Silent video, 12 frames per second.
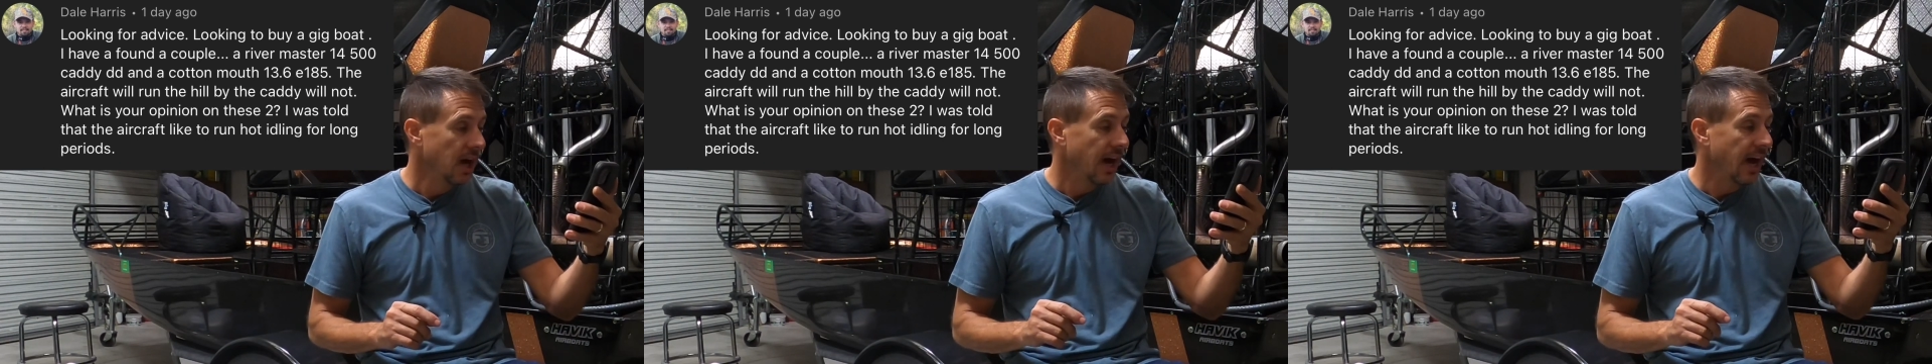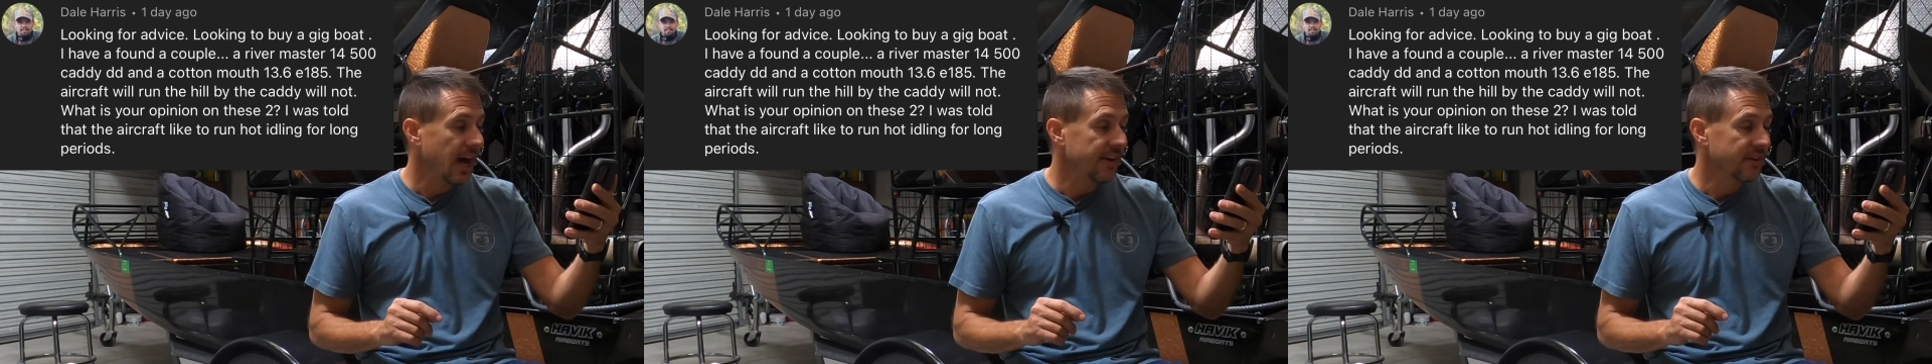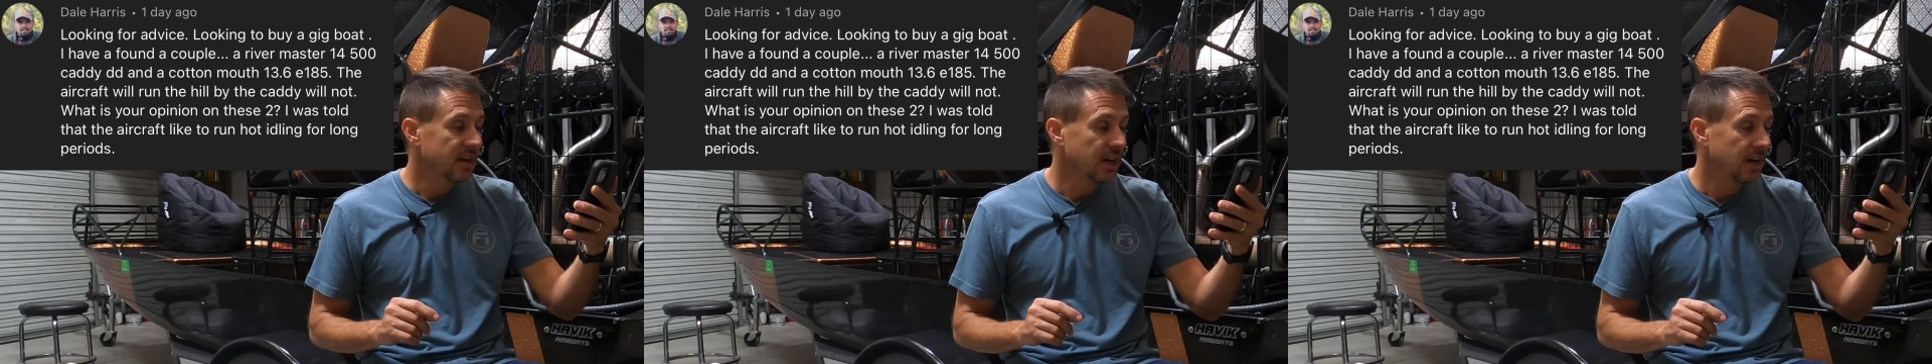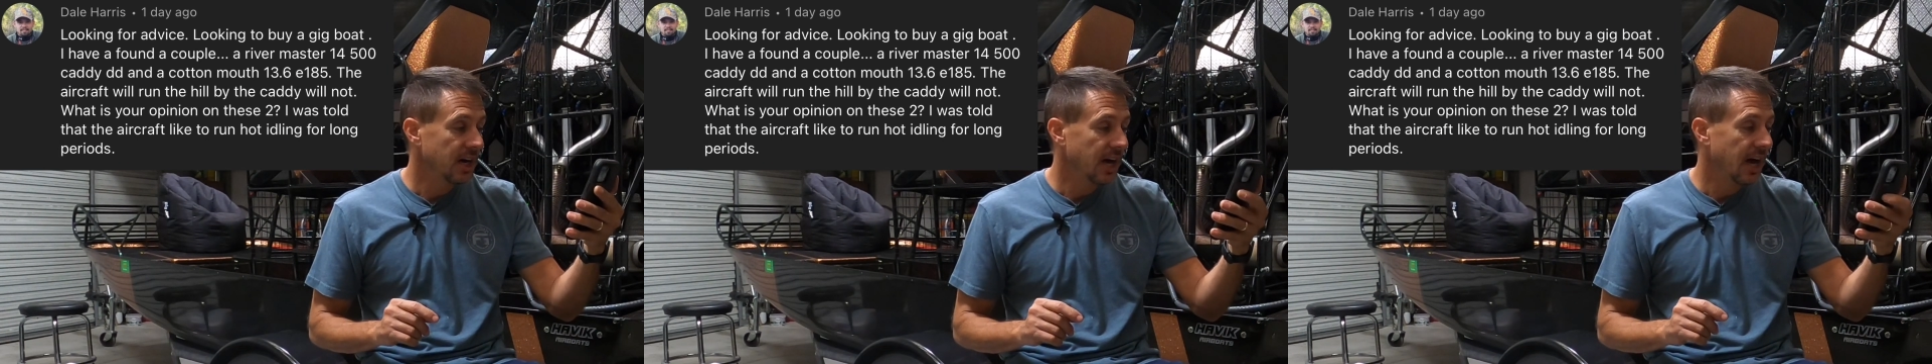I have
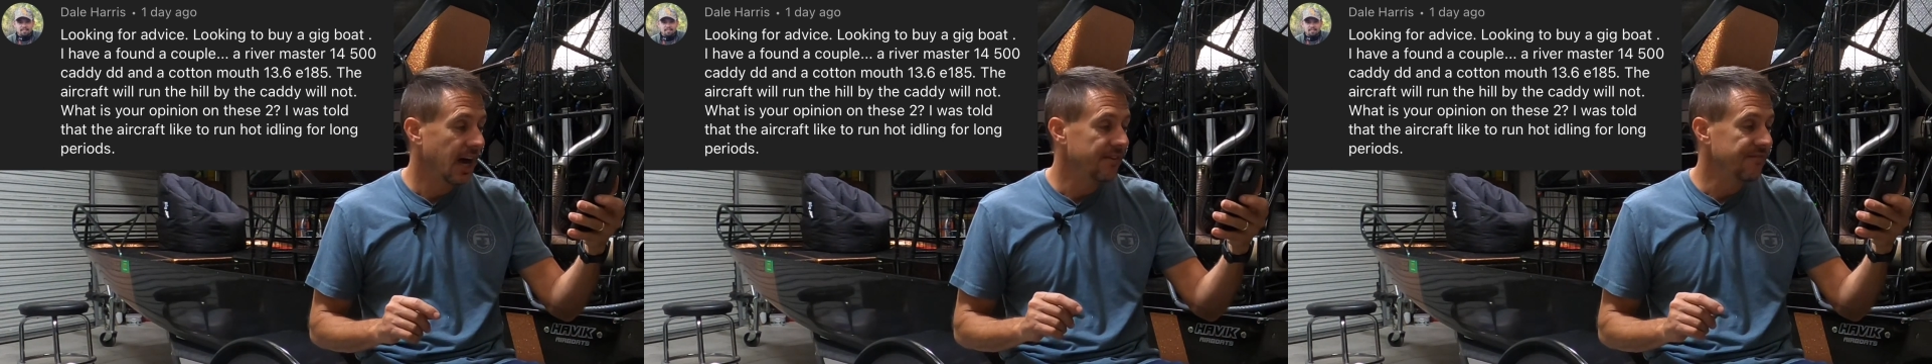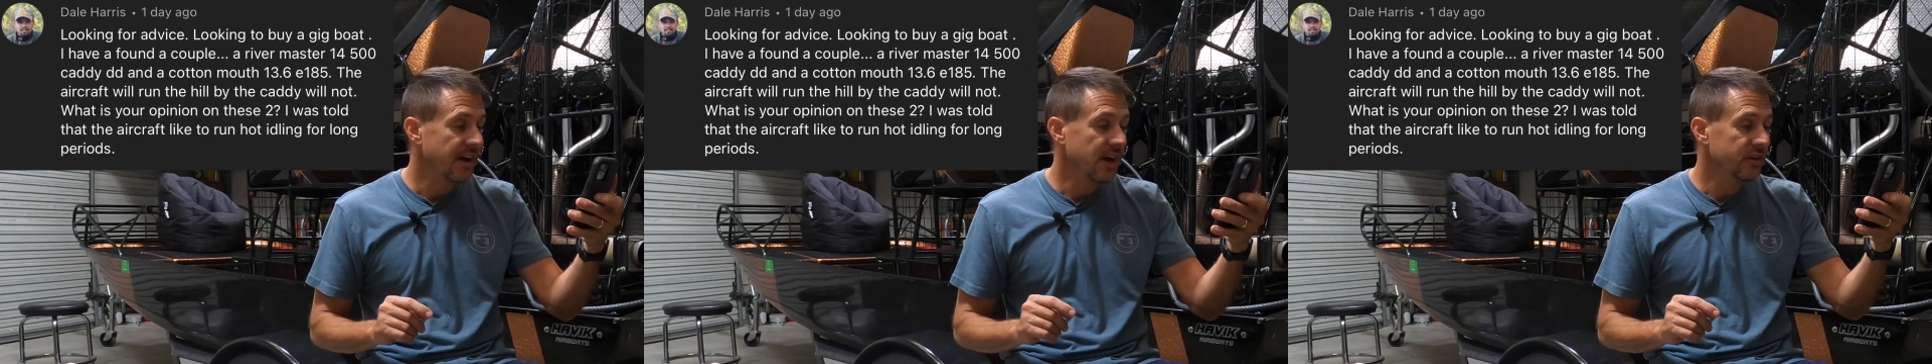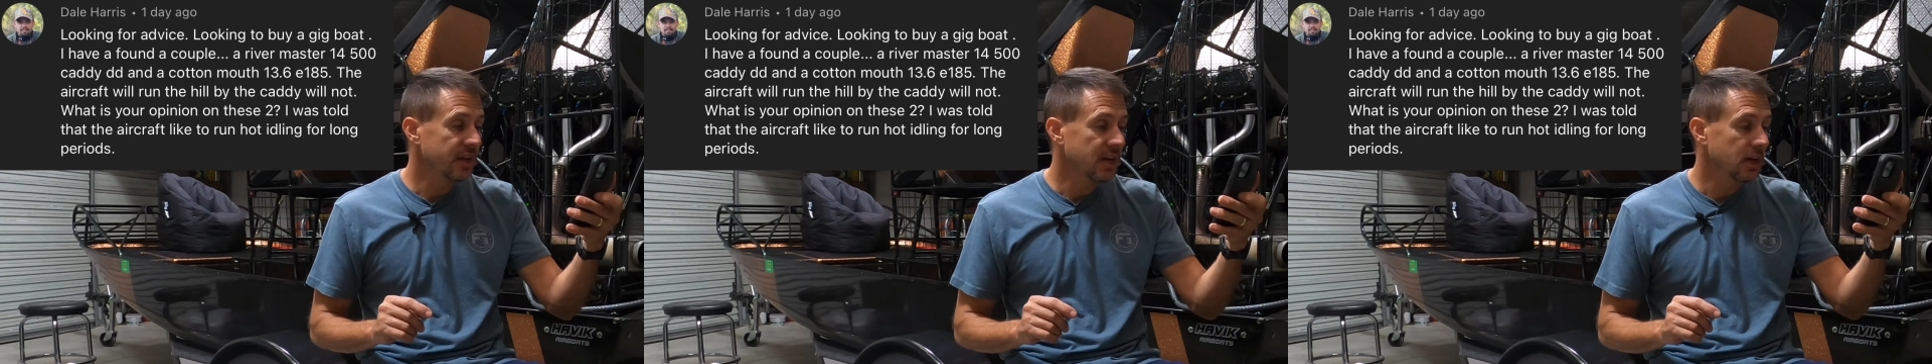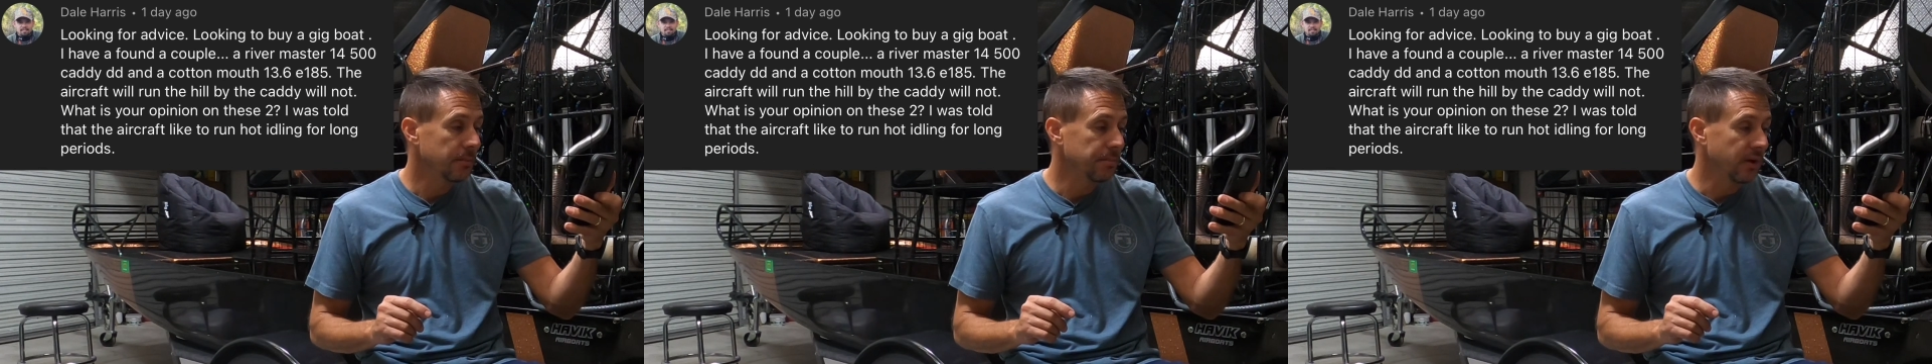found a
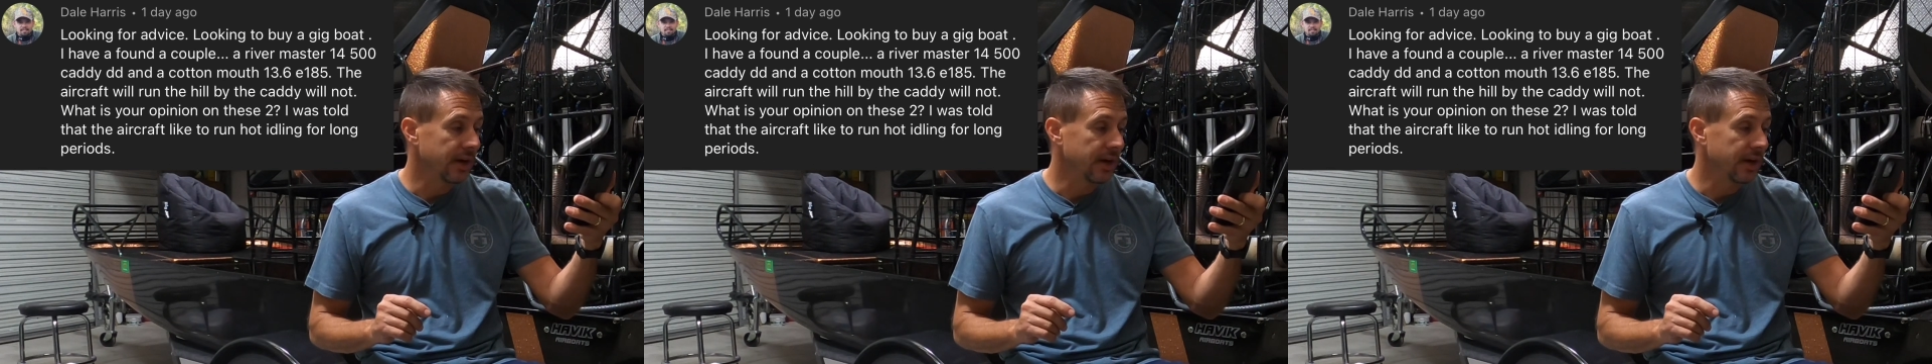couple,